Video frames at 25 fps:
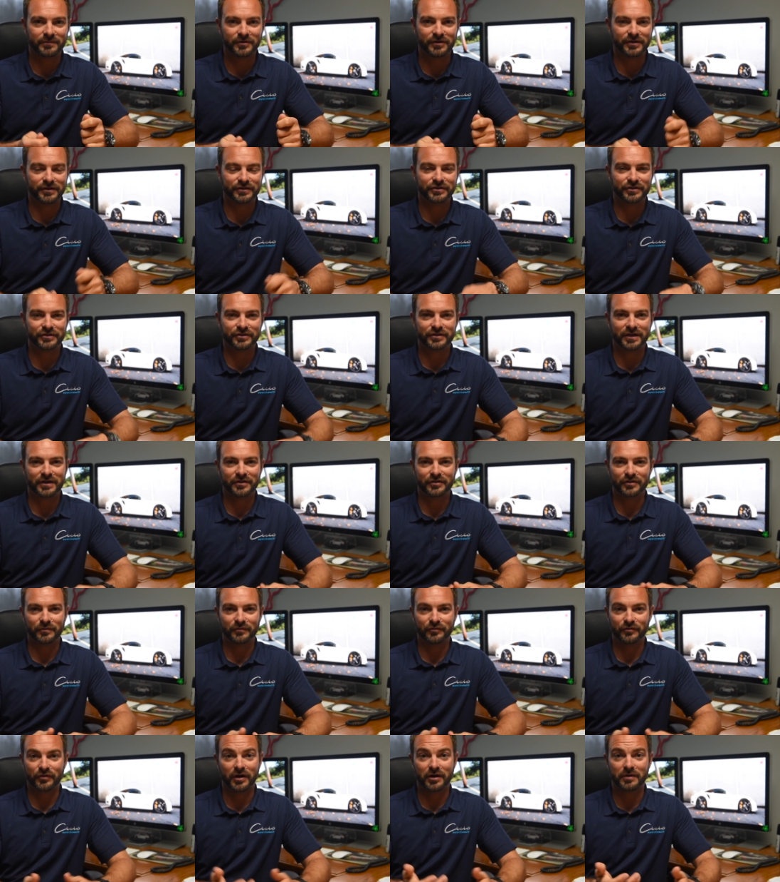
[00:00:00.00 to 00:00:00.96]
but it turned out
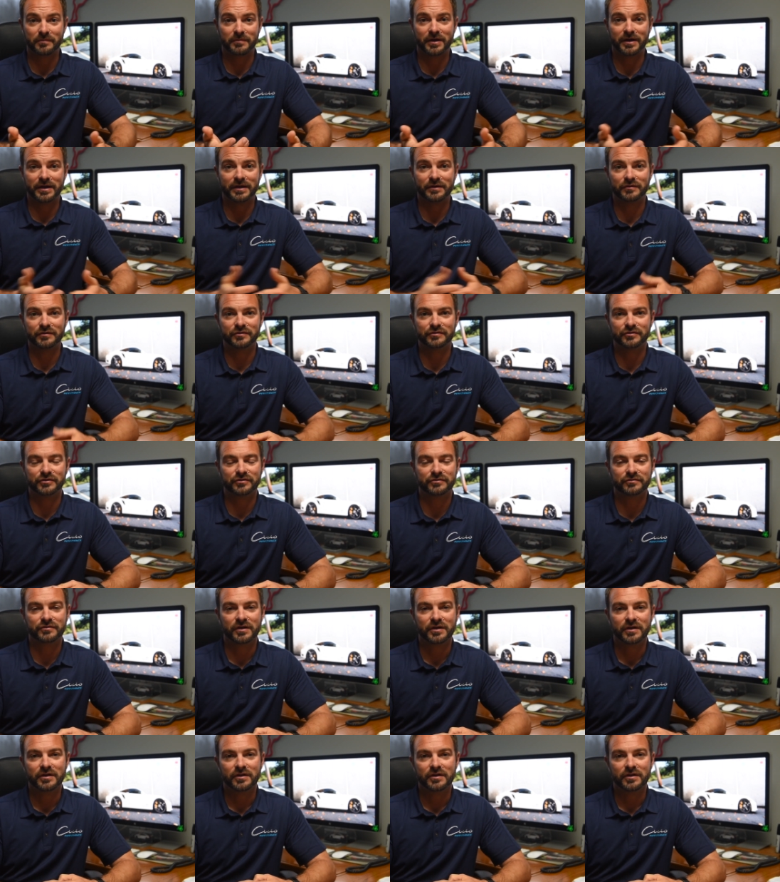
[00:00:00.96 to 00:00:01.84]
the throttle body was just